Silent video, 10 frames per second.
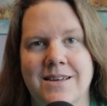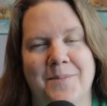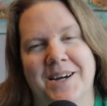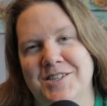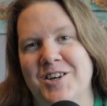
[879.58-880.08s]

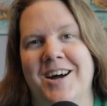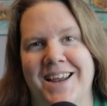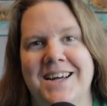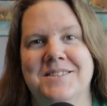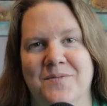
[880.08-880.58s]
come on, John
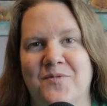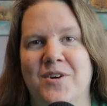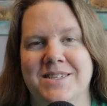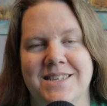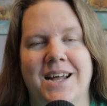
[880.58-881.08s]
had some
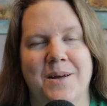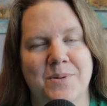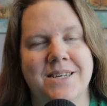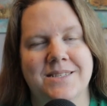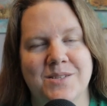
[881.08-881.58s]
friends in high
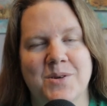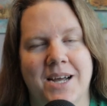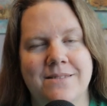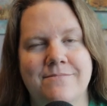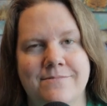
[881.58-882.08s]
places,
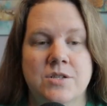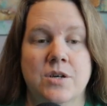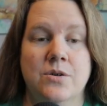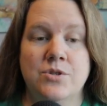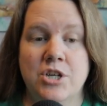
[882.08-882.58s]
right?
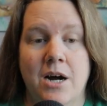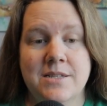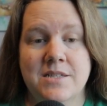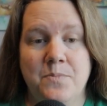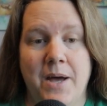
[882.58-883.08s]
So
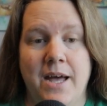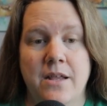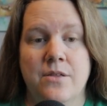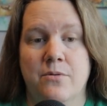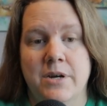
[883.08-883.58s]
John
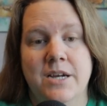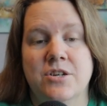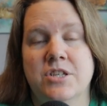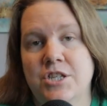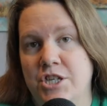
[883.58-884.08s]
spent 3
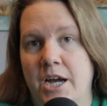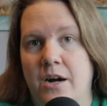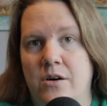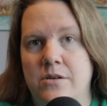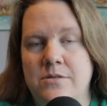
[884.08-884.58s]
years in
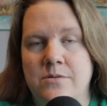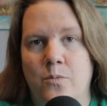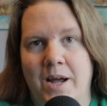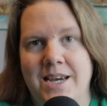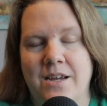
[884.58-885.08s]
jail
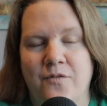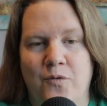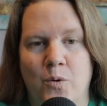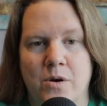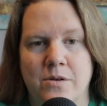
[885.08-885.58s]
waiting
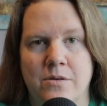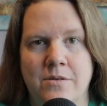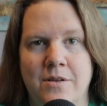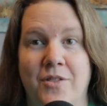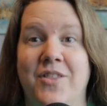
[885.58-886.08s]
for
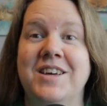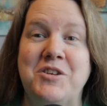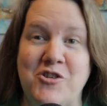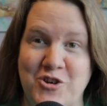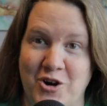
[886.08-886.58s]
this
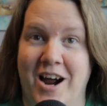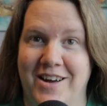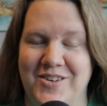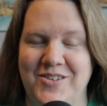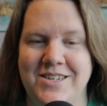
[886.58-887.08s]

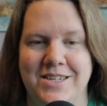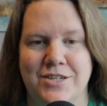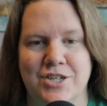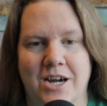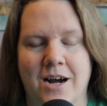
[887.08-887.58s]
trial in
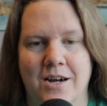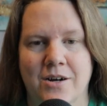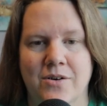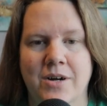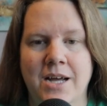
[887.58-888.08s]

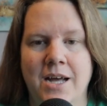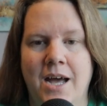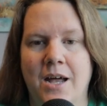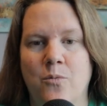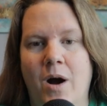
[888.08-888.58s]
Chicago.
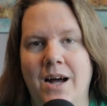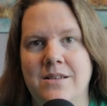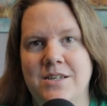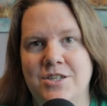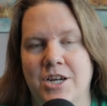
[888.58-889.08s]
And
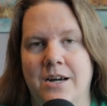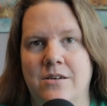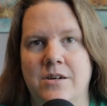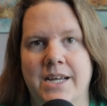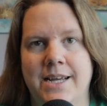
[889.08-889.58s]
while in
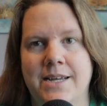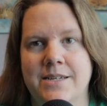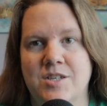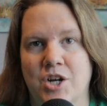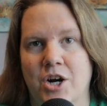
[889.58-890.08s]
jail, he
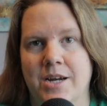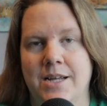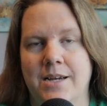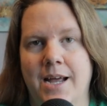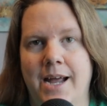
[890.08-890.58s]

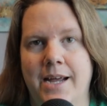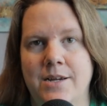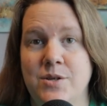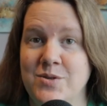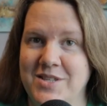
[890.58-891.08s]
started a
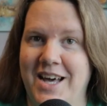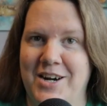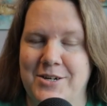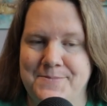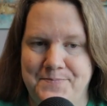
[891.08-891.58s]

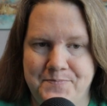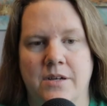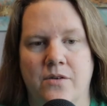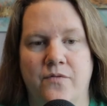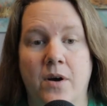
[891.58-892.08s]
newsletter. You
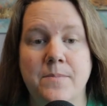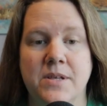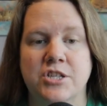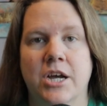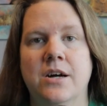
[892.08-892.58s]
know, from
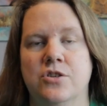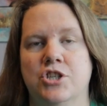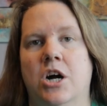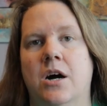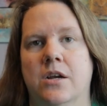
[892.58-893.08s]
the jail,
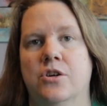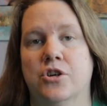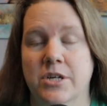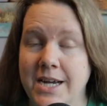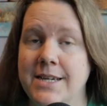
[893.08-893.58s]
John
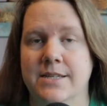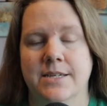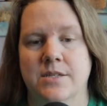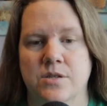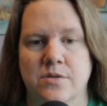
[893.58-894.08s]
created
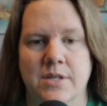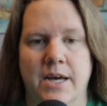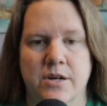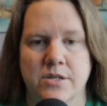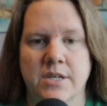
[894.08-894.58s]
these
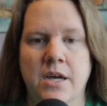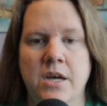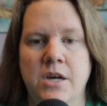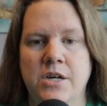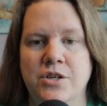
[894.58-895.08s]
newsletters
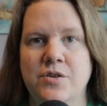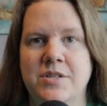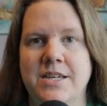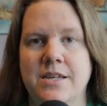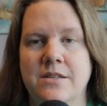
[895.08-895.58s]

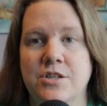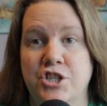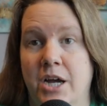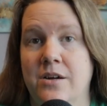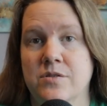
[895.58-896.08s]
using the
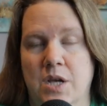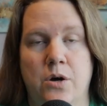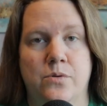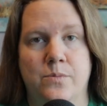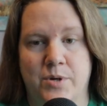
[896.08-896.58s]
jail's
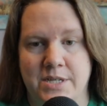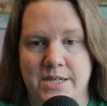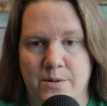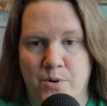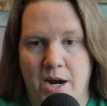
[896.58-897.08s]
own
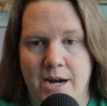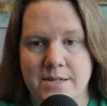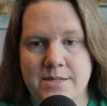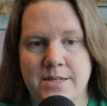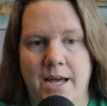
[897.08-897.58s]
printing
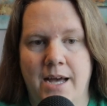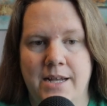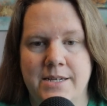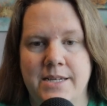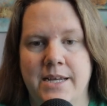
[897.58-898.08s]
press,
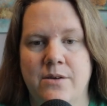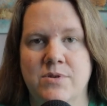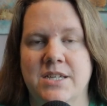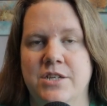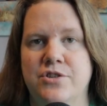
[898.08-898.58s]
and he
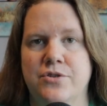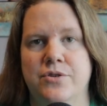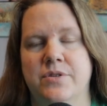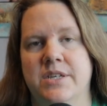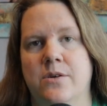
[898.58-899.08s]
was
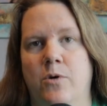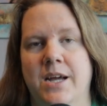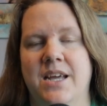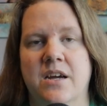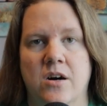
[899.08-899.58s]
introducing
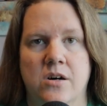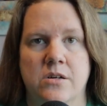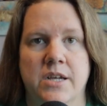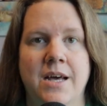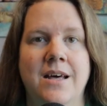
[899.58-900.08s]
what he
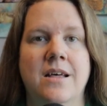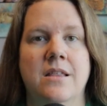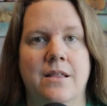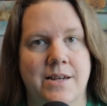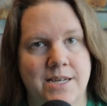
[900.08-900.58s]
called
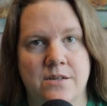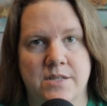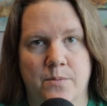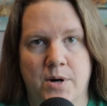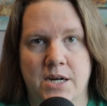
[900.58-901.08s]
the
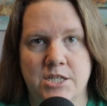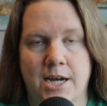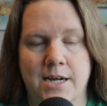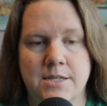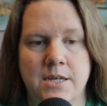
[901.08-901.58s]
Delta
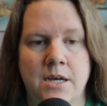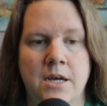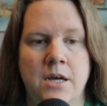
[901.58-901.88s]
Project.